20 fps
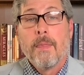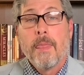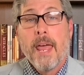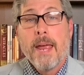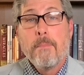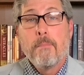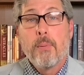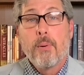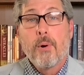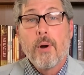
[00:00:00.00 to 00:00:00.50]

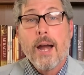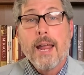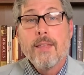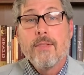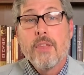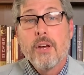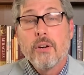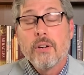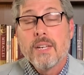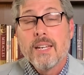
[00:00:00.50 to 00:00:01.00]
They
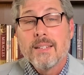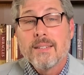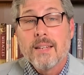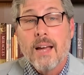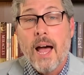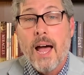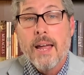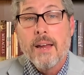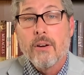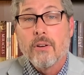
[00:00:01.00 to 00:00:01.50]
pray their
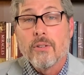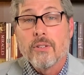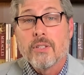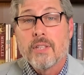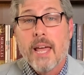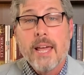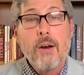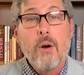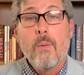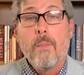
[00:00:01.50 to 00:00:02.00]
desires.
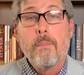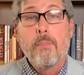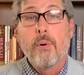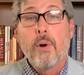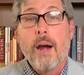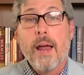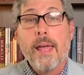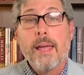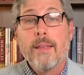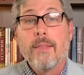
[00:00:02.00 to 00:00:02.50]
They don't
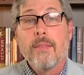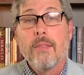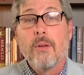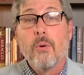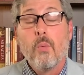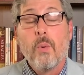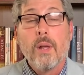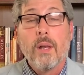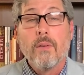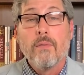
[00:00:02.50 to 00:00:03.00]
pray
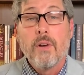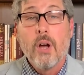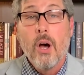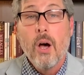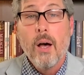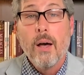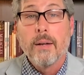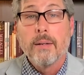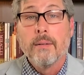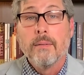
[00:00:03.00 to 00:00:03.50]
the will of
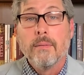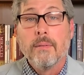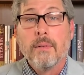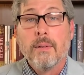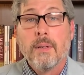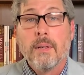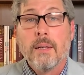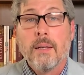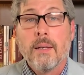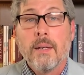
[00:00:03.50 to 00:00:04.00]
God.
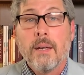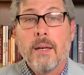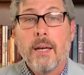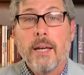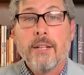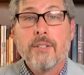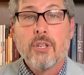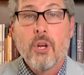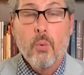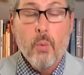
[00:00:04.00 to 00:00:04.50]

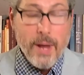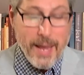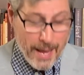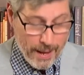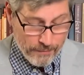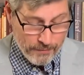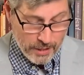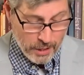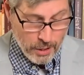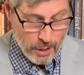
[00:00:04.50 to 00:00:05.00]
And so we
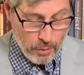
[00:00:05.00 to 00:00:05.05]
have to